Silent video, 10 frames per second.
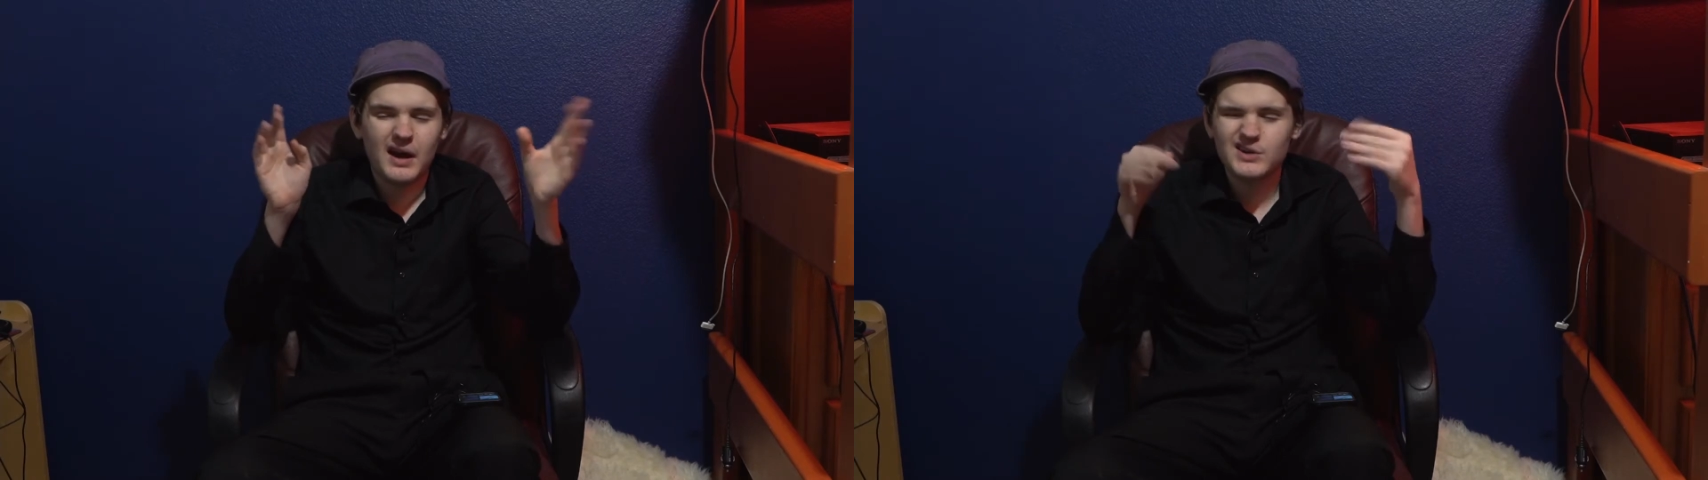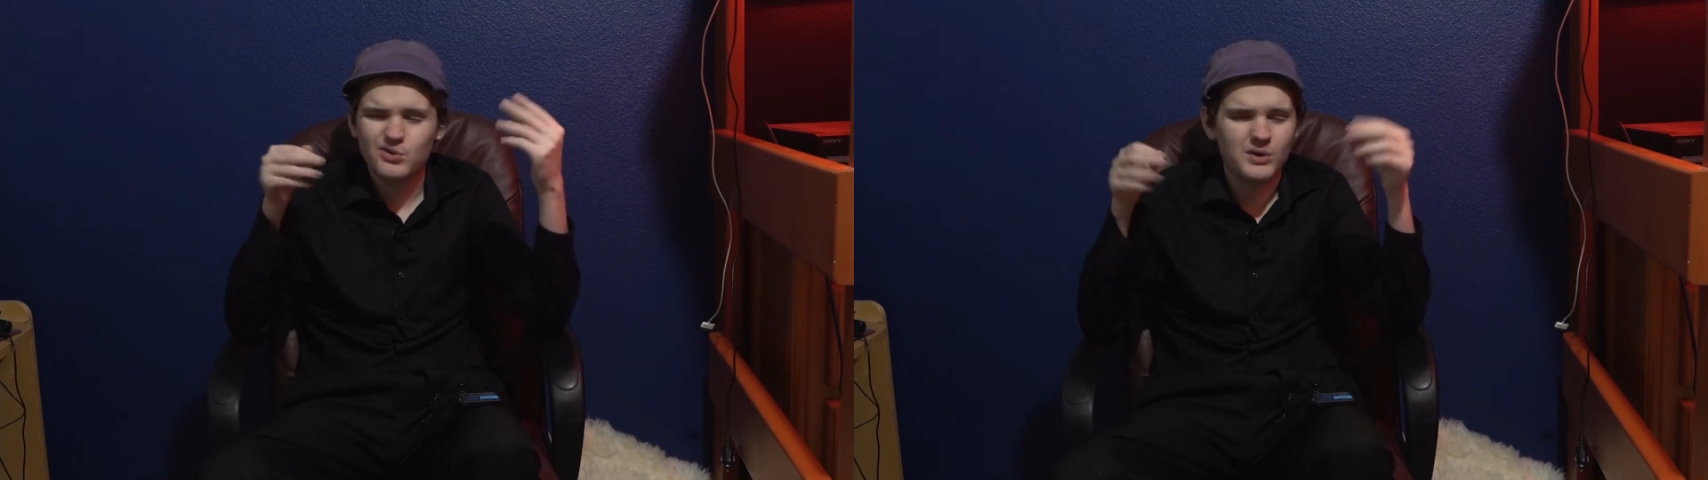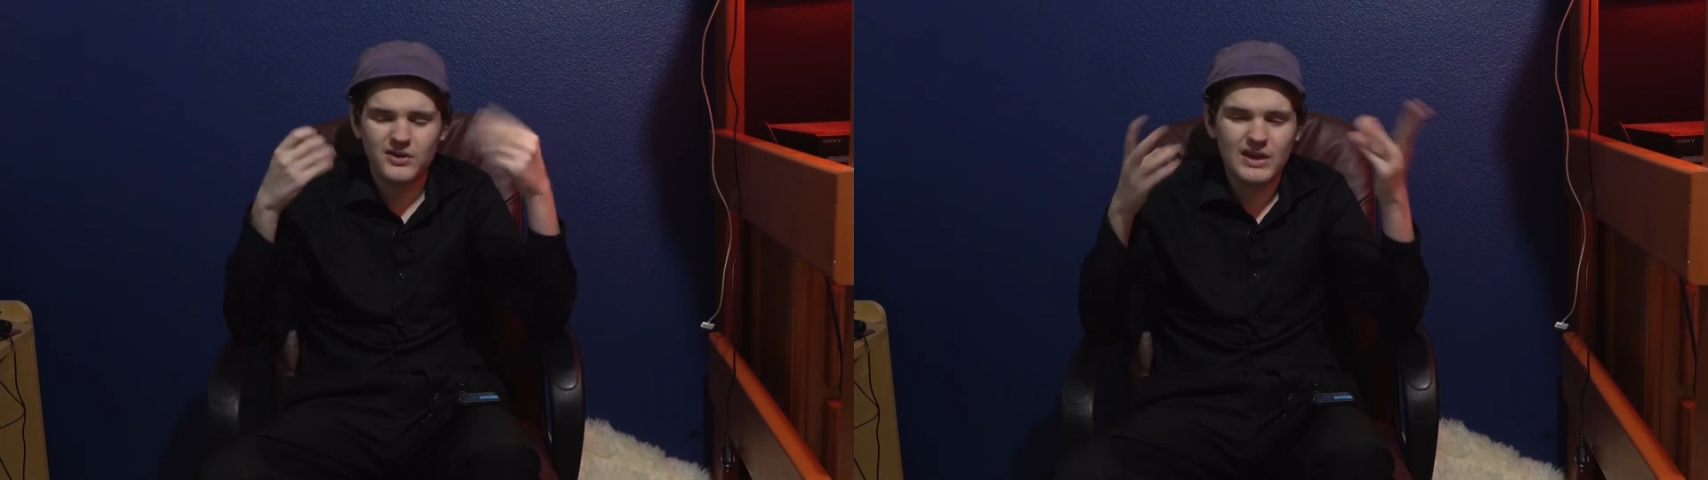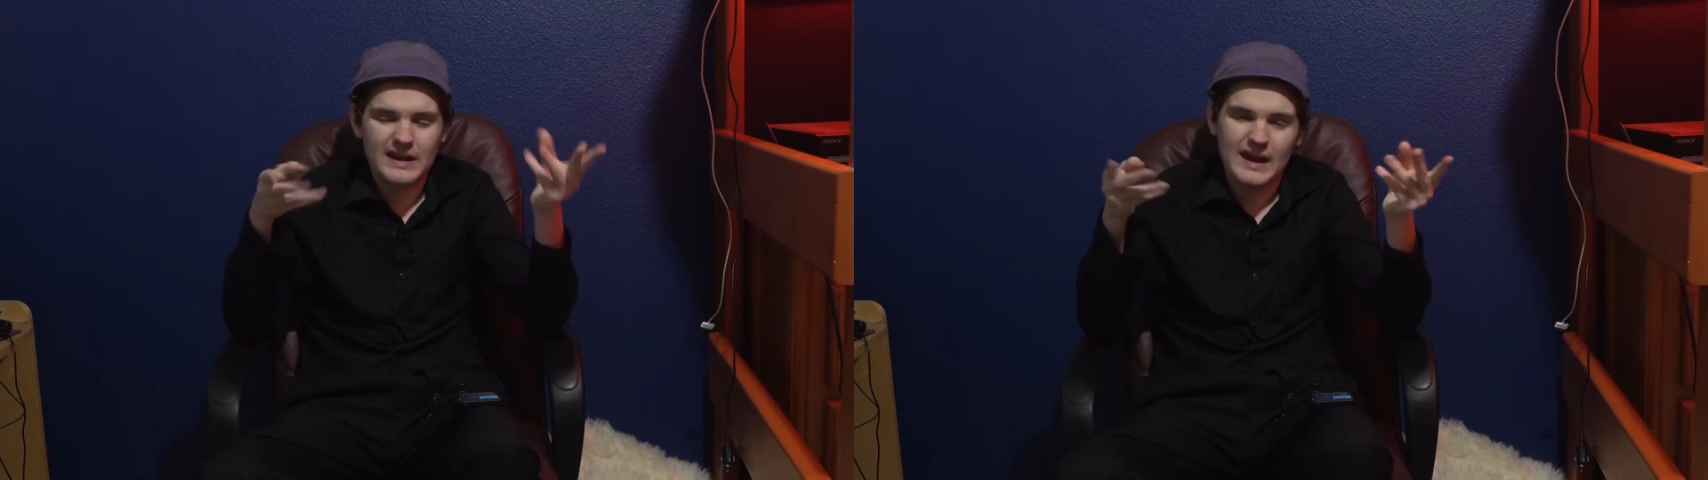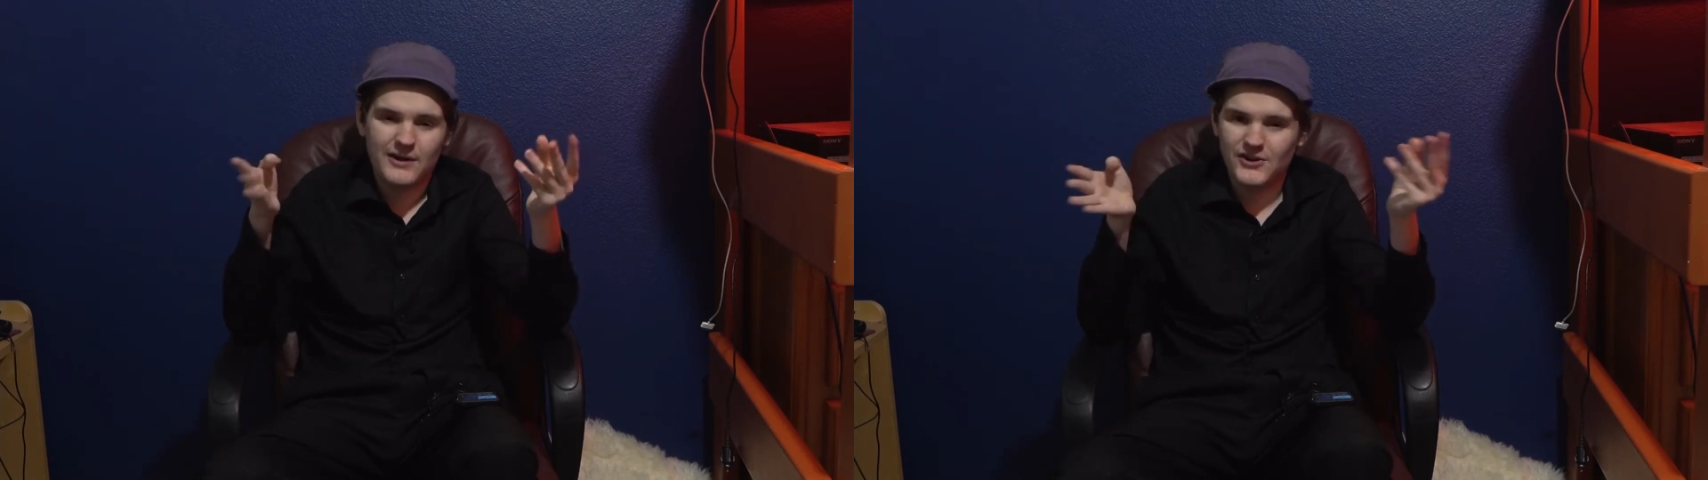I just want to say it
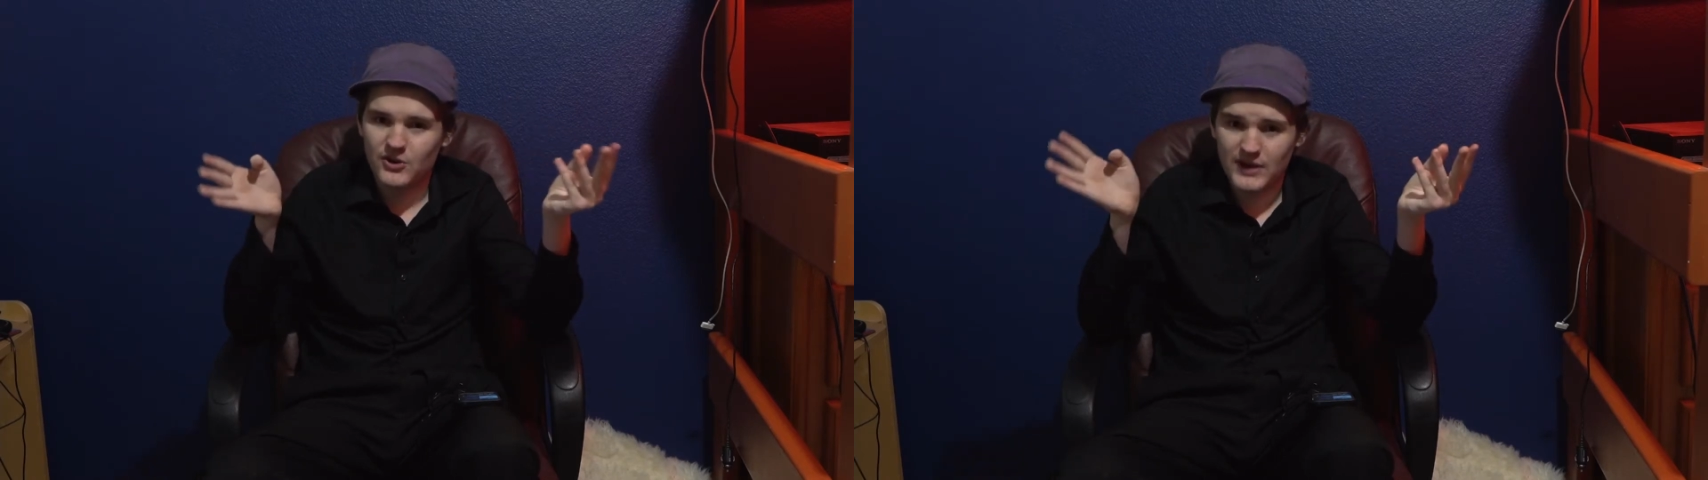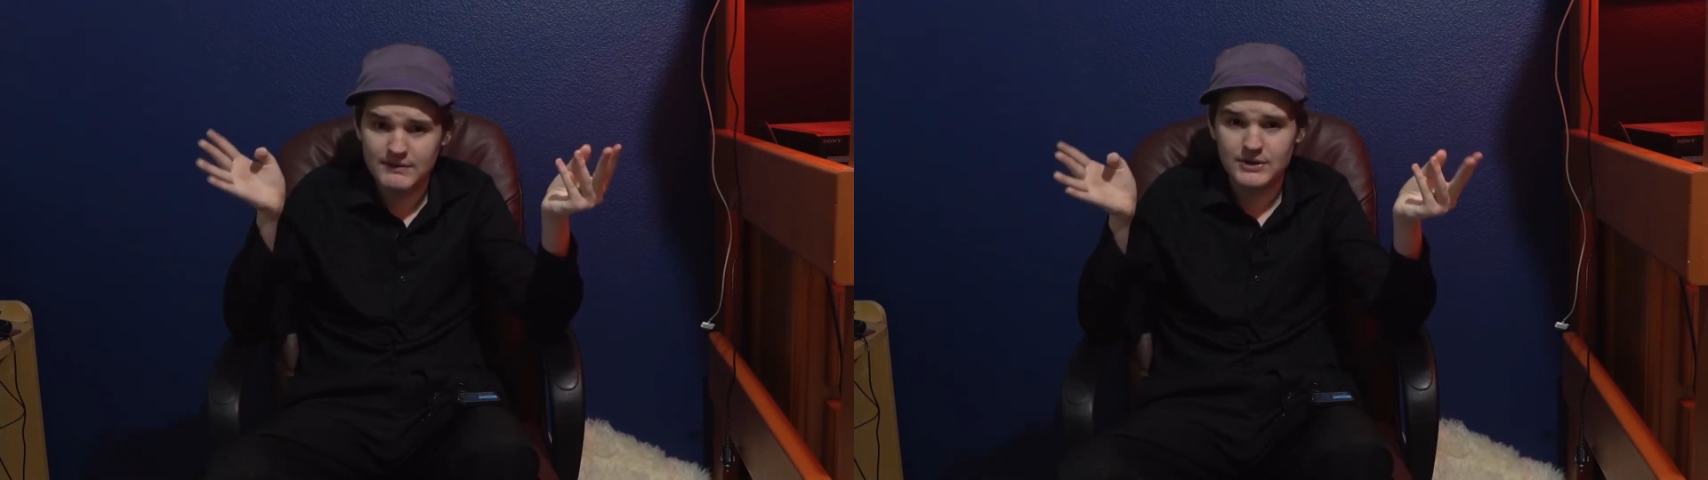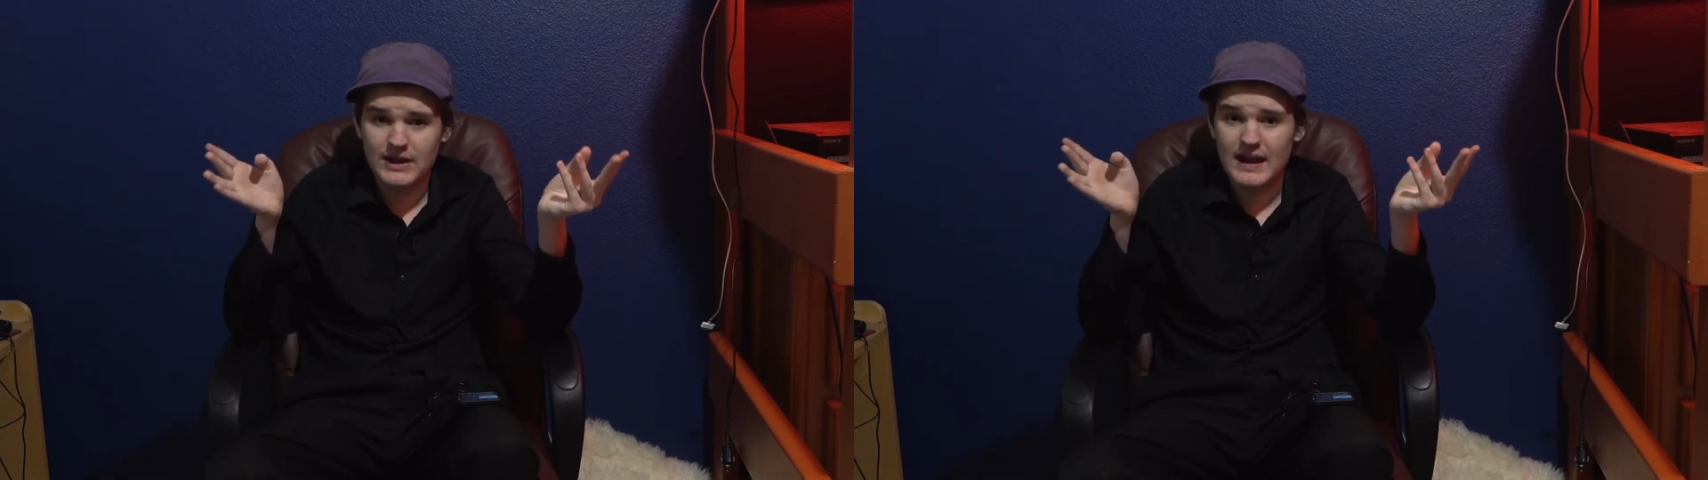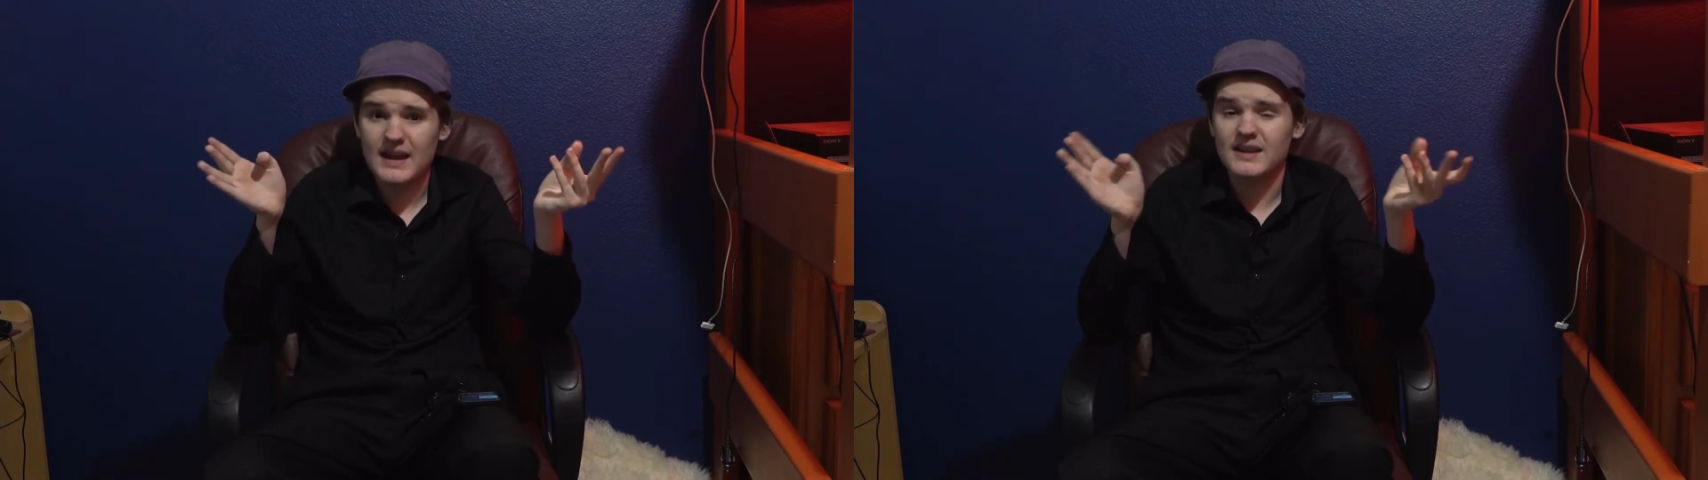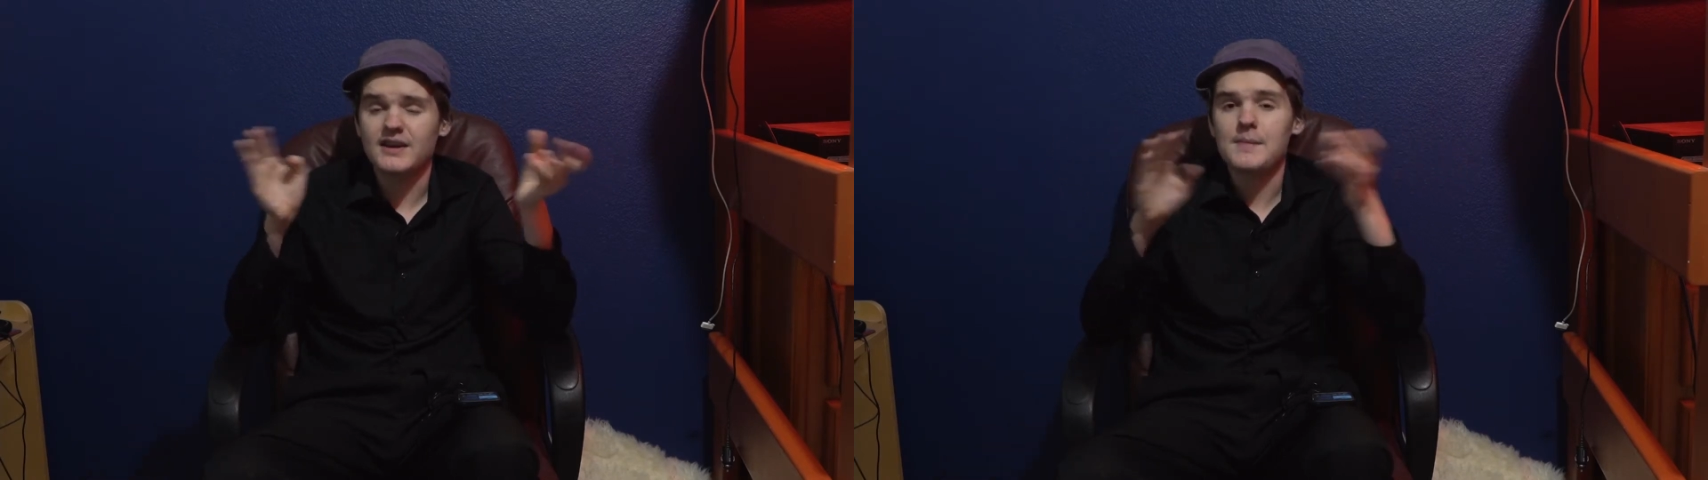now because I'll never say it
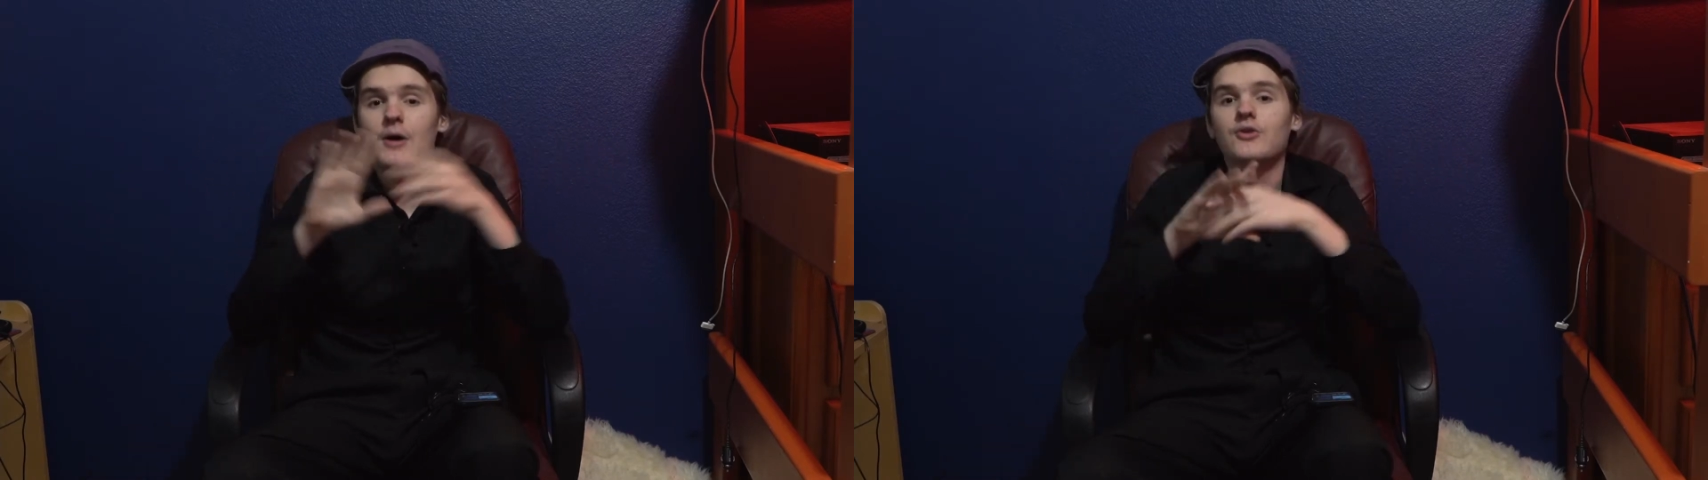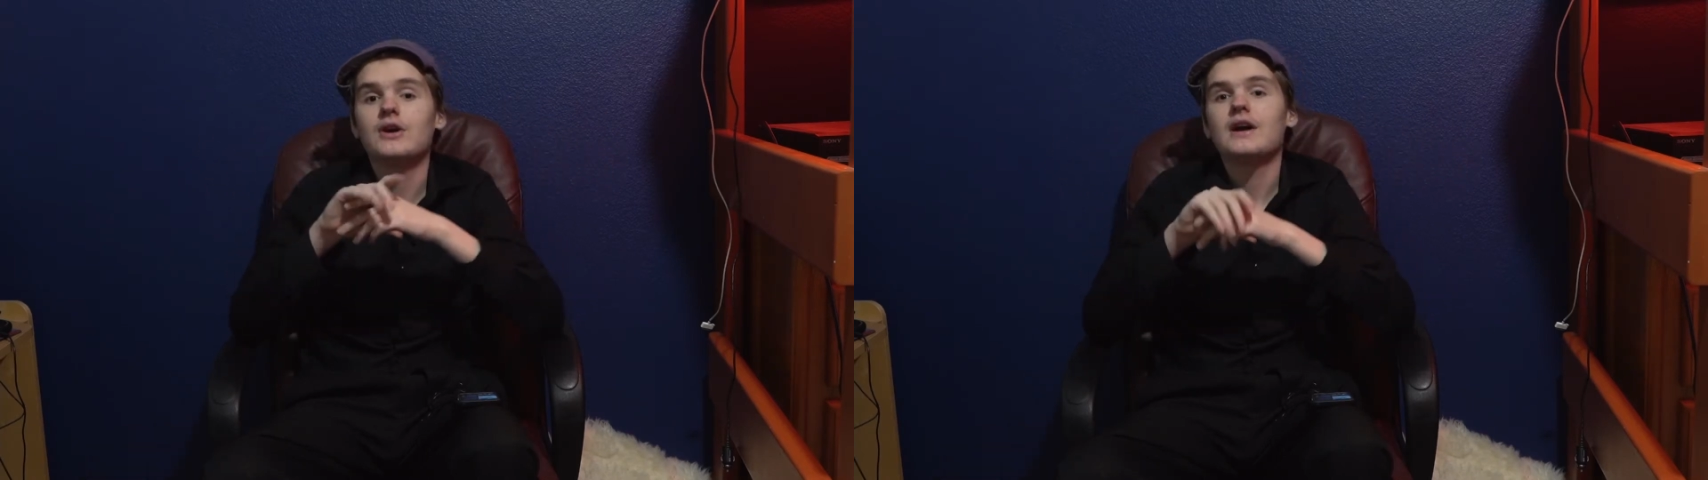anytime else.